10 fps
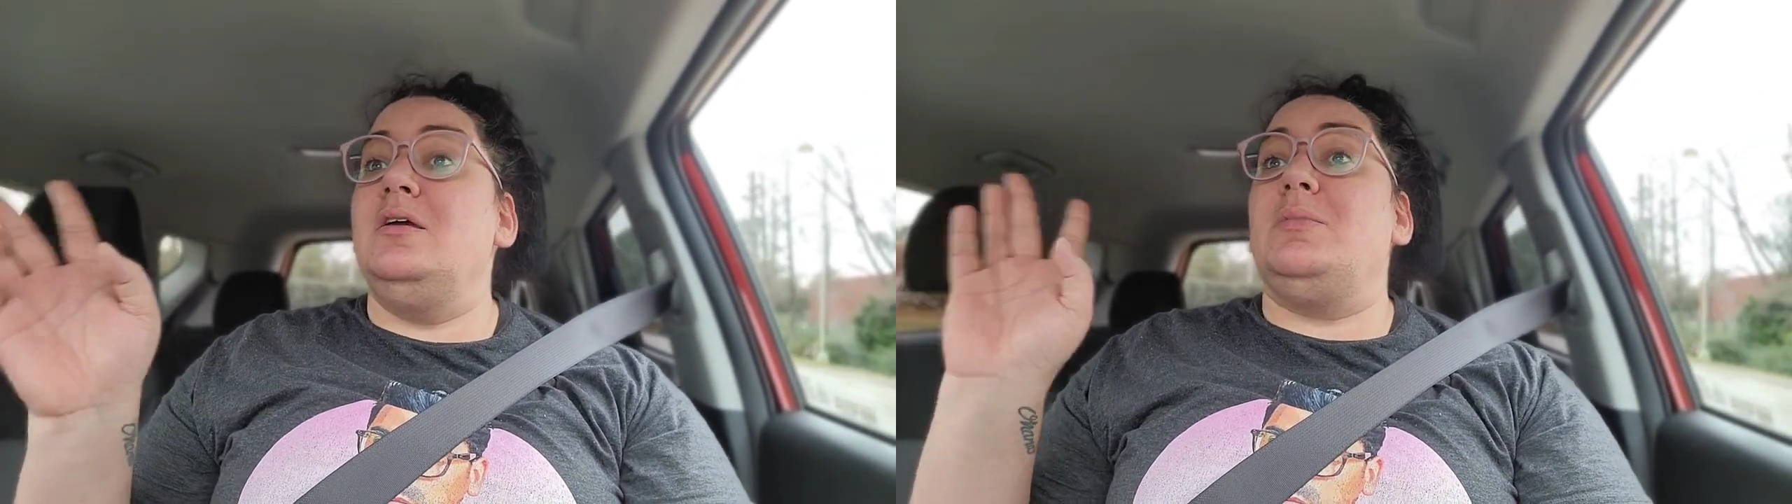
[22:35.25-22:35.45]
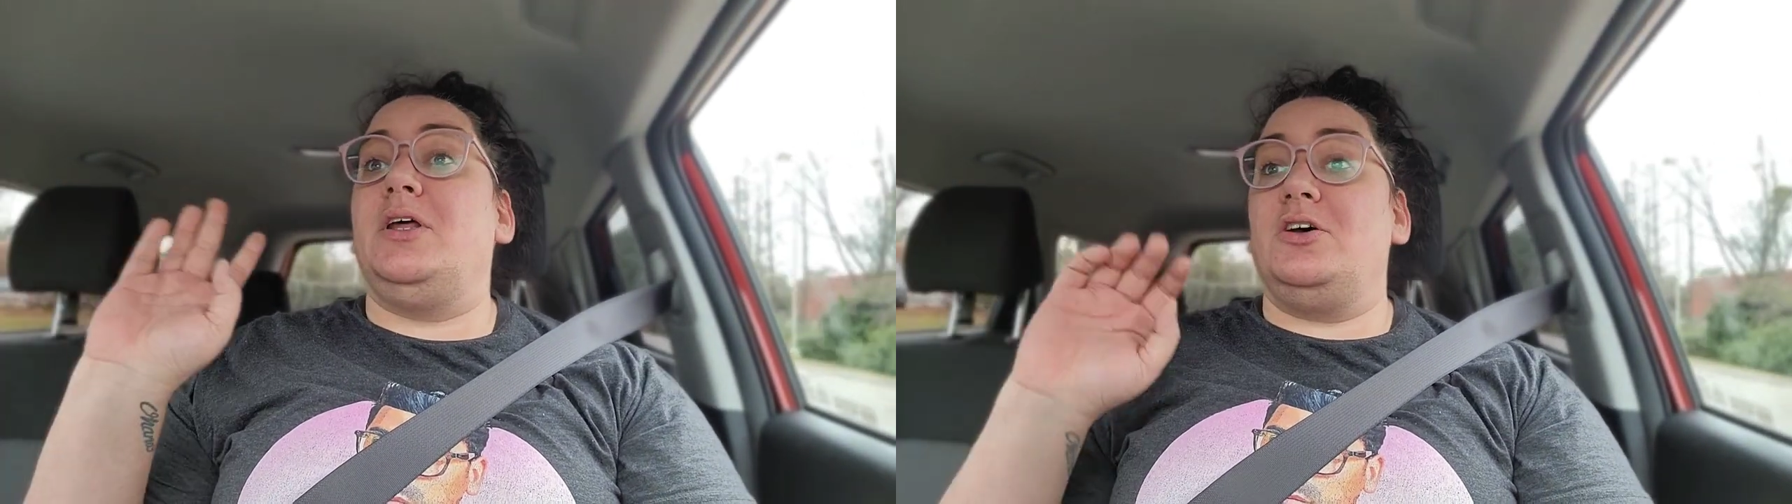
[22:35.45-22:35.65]

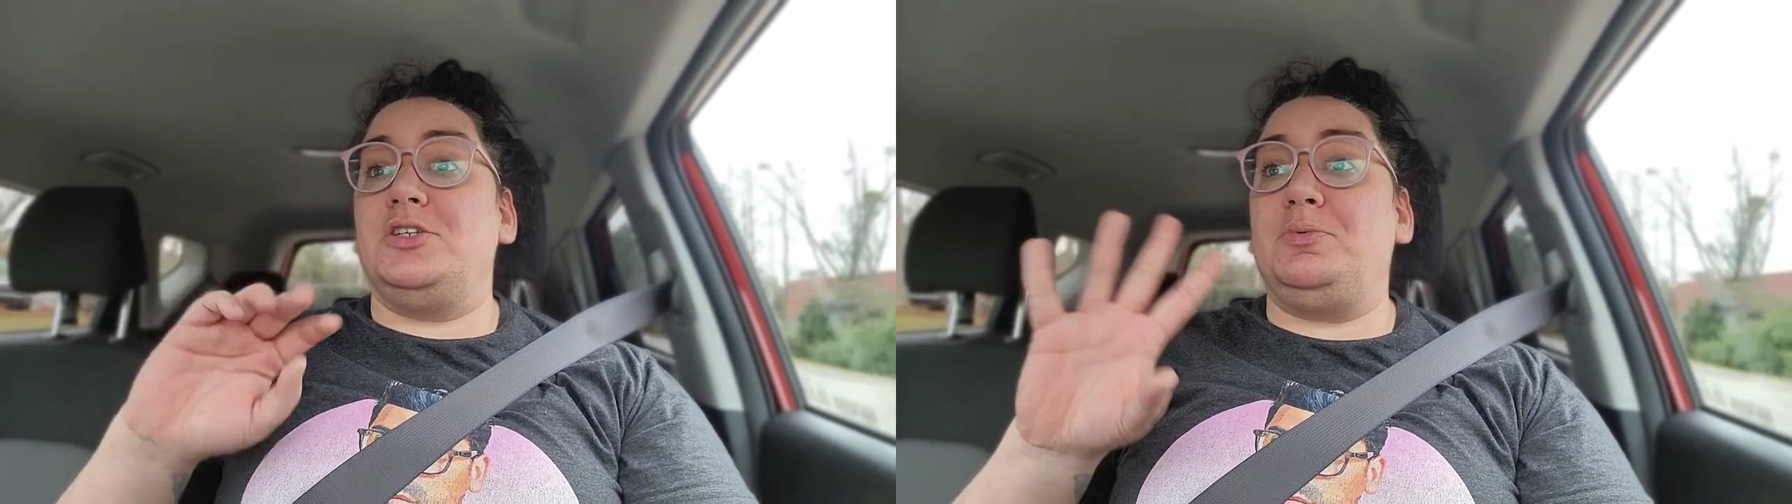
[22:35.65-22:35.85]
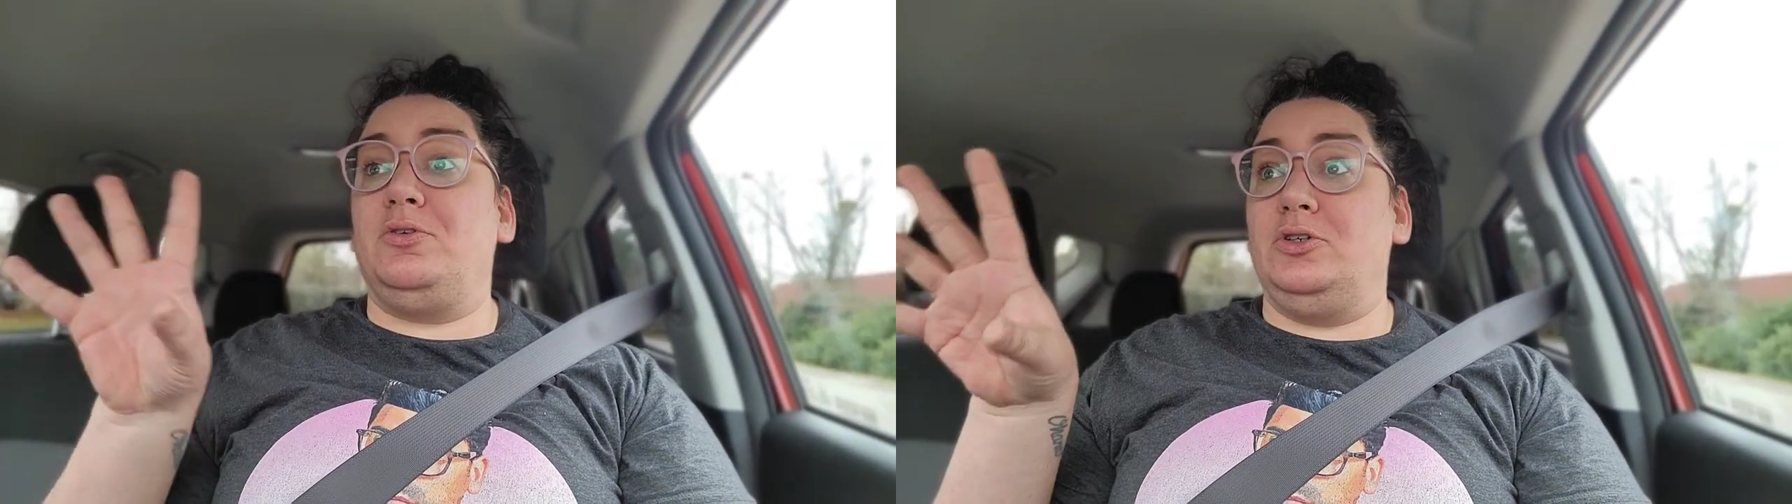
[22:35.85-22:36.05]
but I
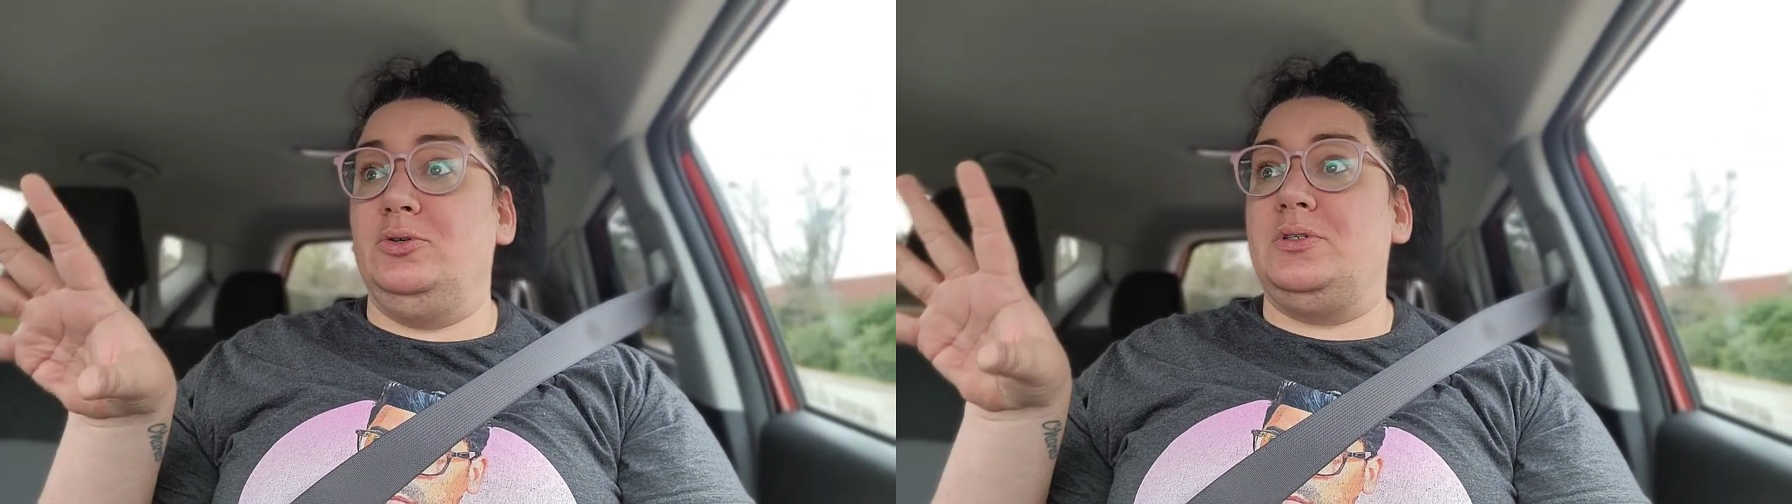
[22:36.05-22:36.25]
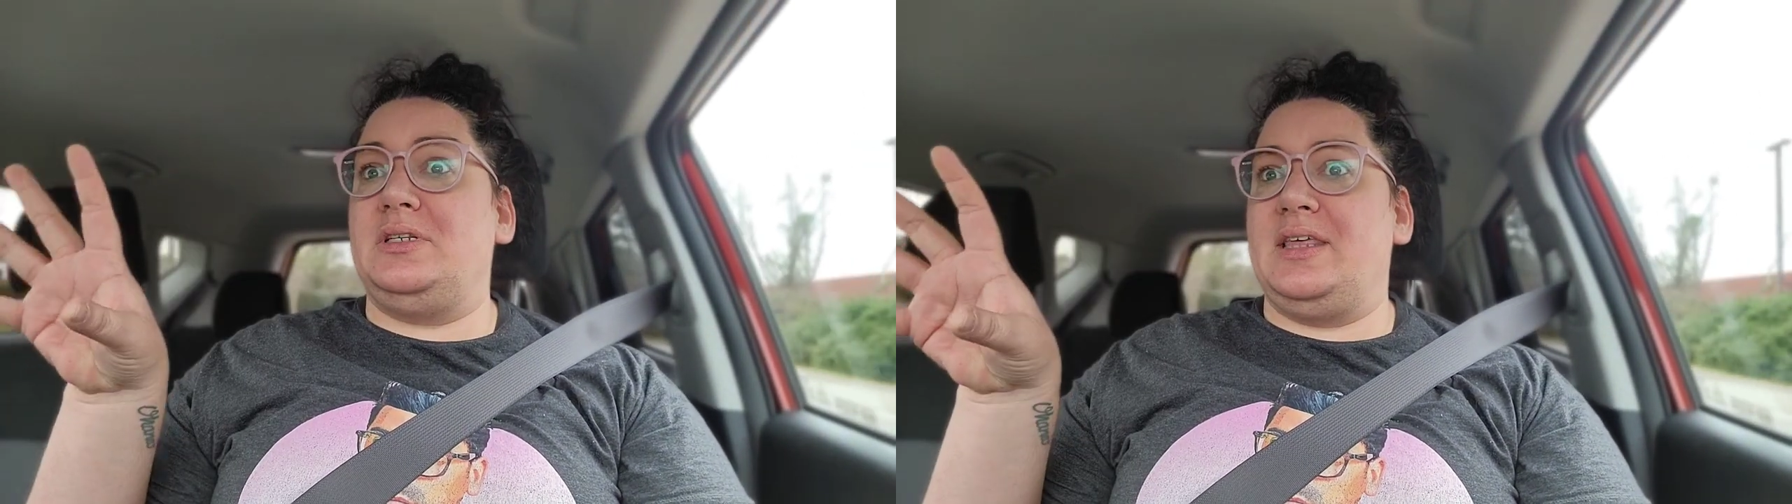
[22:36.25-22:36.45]
also
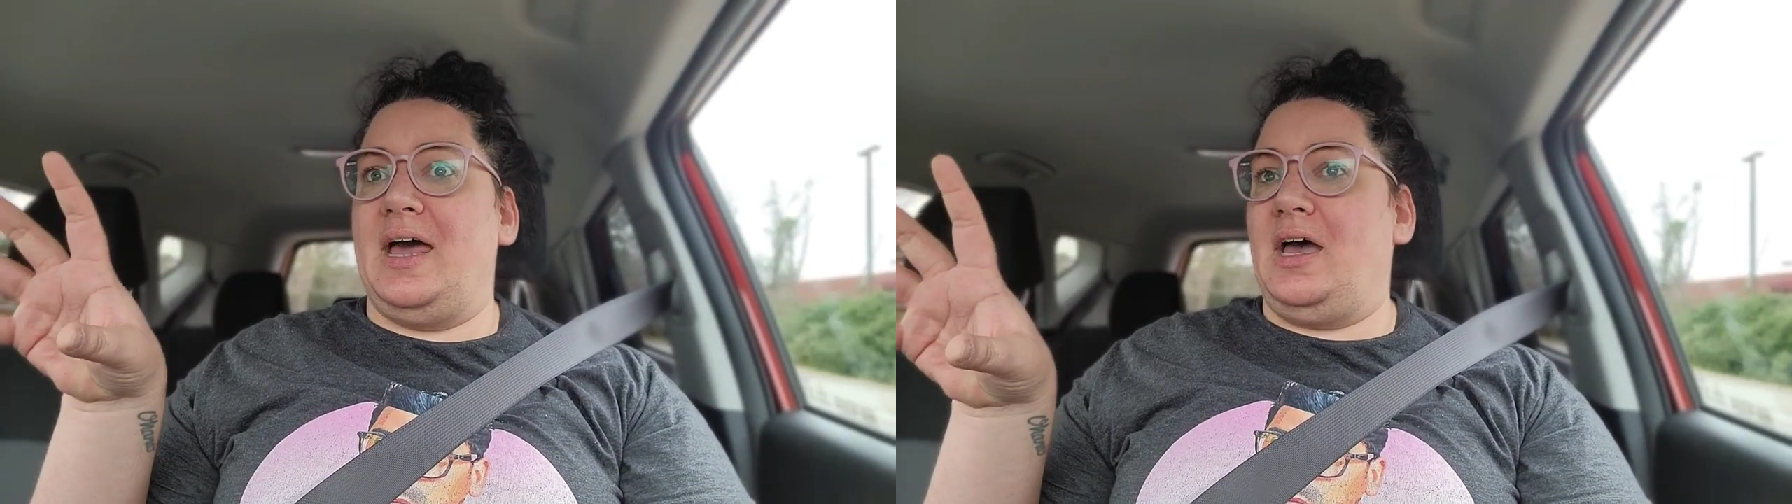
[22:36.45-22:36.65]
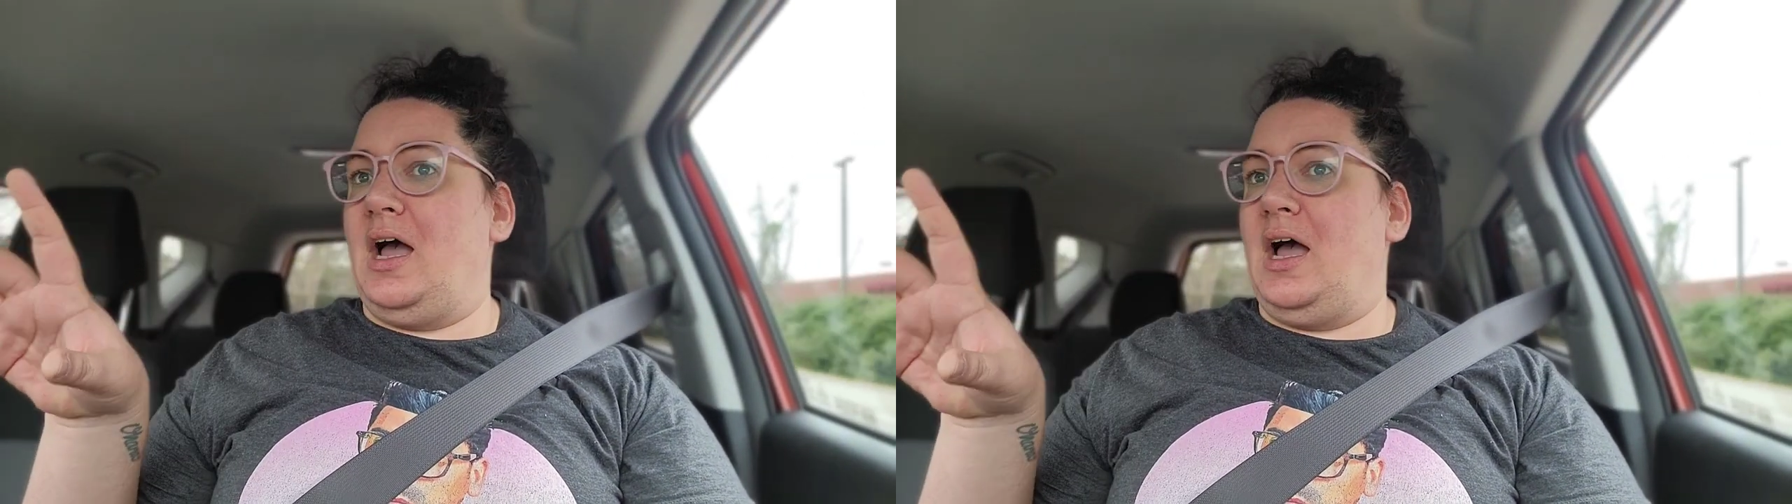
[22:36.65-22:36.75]
perused that